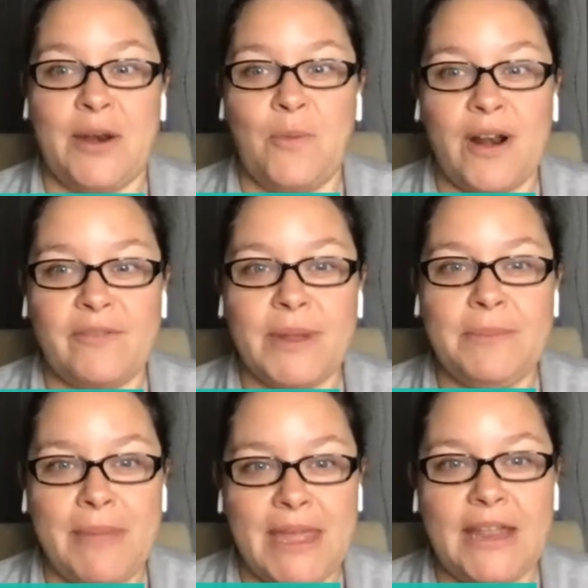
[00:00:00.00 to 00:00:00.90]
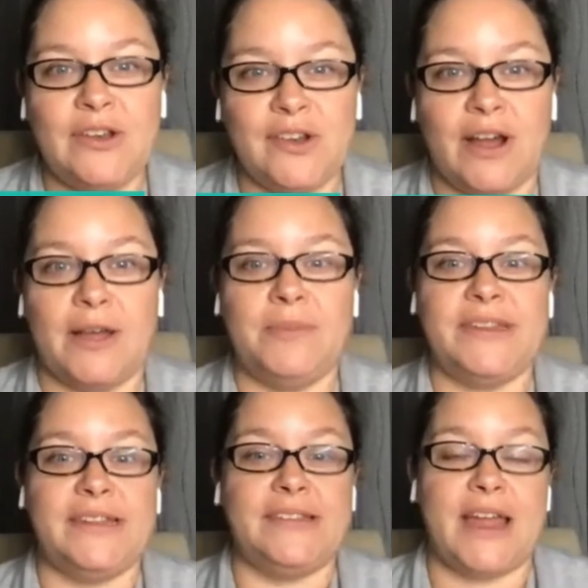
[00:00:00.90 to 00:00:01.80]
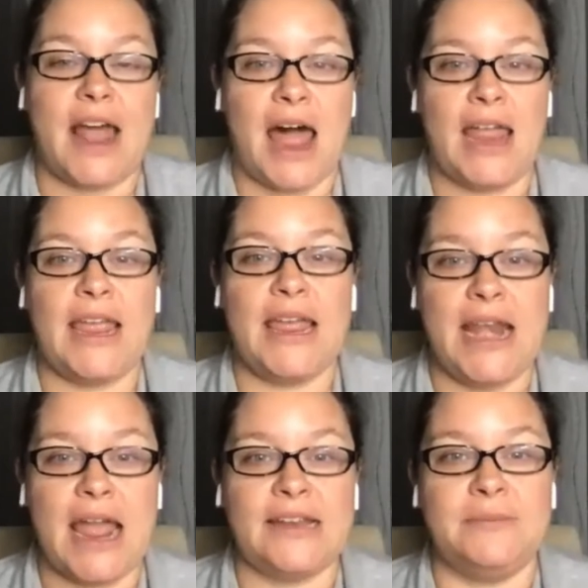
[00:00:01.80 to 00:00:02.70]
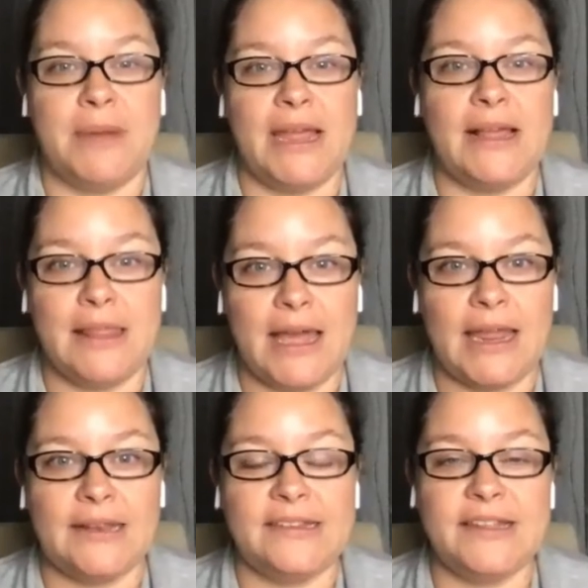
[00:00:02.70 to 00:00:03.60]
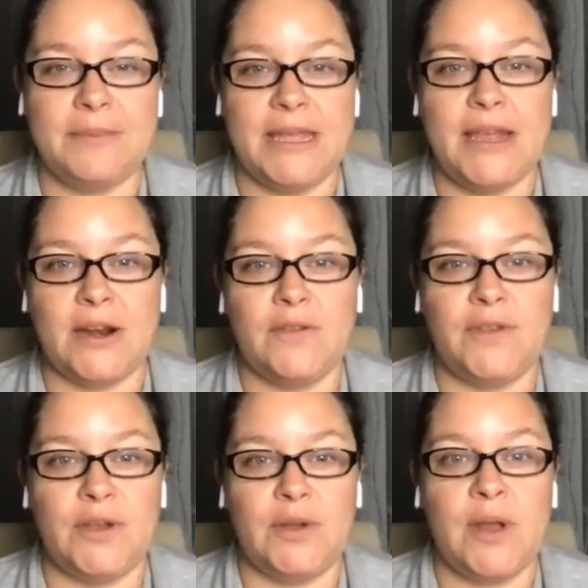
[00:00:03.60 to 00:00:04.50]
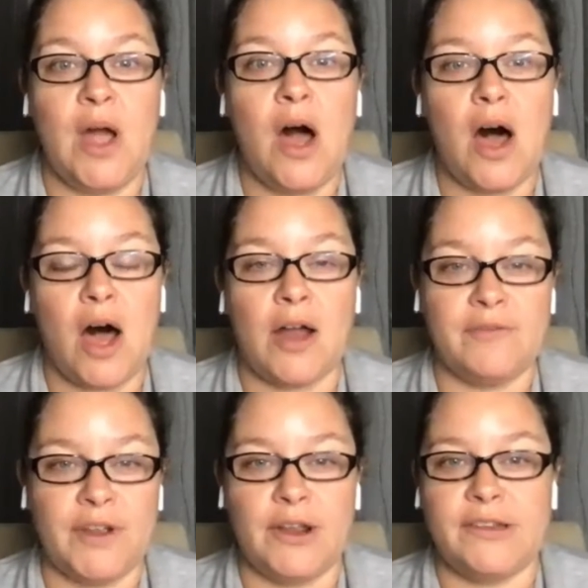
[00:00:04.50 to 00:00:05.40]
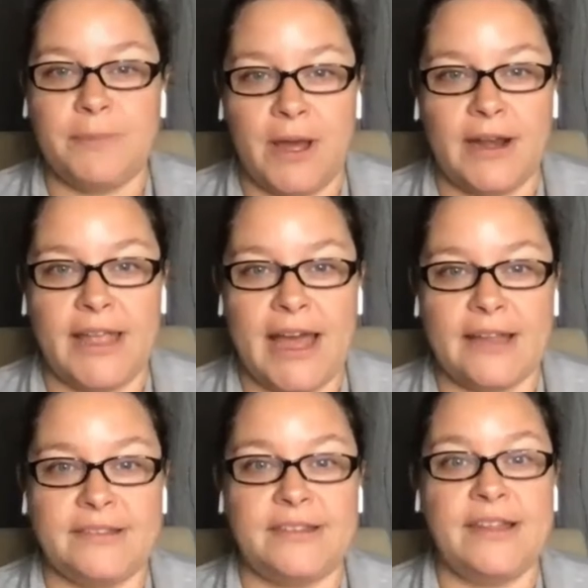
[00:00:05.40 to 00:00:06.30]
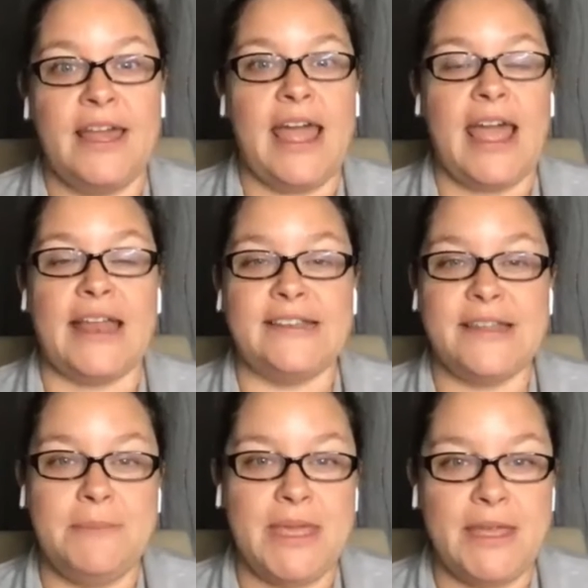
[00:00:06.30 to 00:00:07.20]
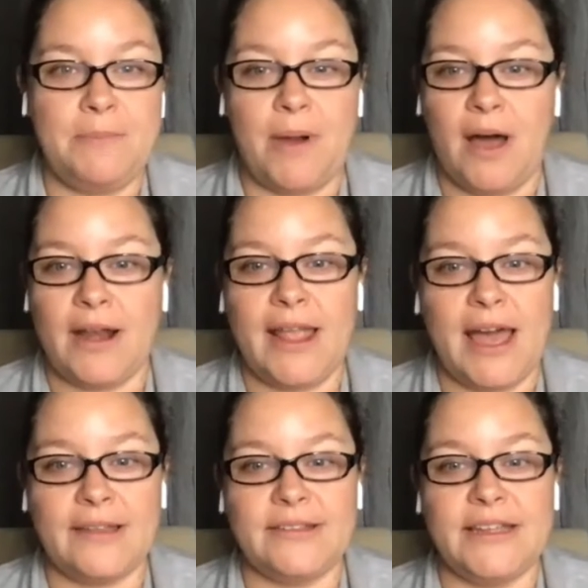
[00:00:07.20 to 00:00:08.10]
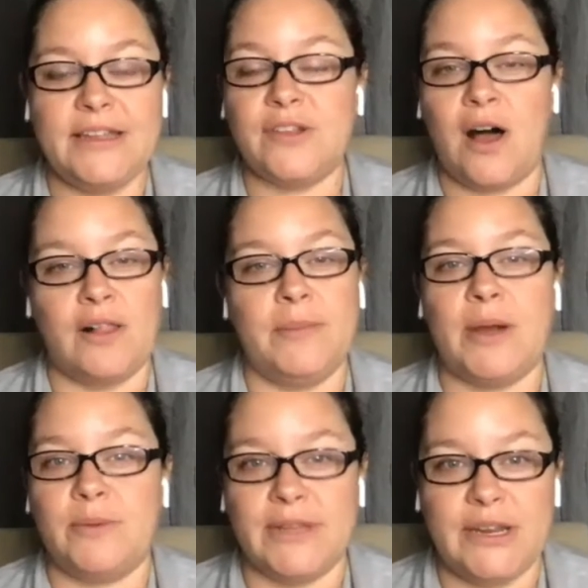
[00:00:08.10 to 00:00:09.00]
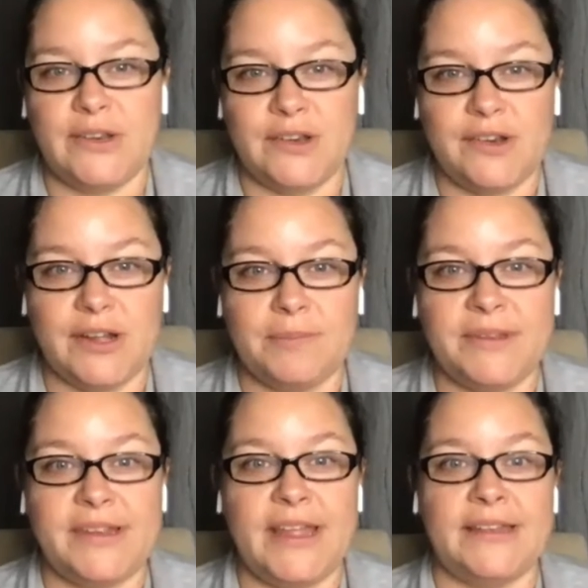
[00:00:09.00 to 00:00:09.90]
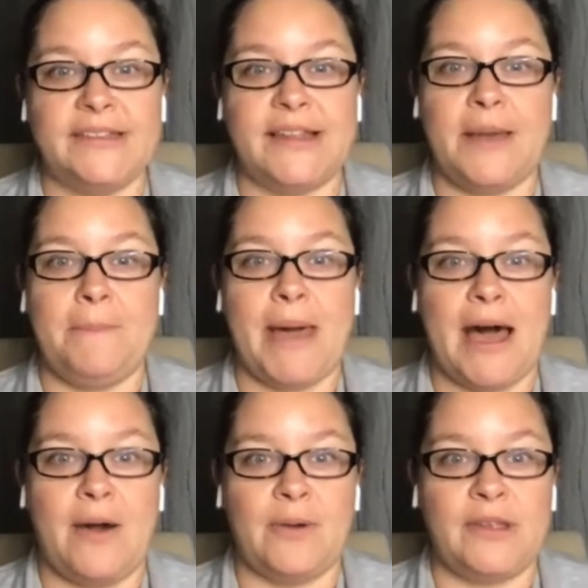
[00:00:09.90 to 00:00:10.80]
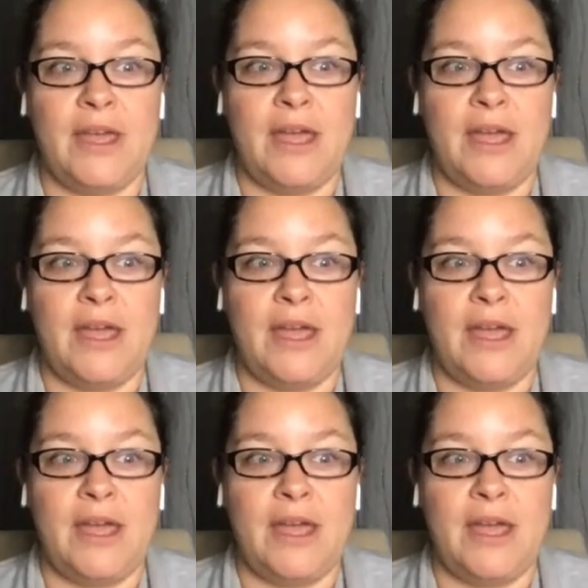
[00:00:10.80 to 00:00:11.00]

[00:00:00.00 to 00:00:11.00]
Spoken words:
and one of my main jobs is that I connect my clients to be interviewed on various podcasts. And to me, podcasting is all about relationships. It's about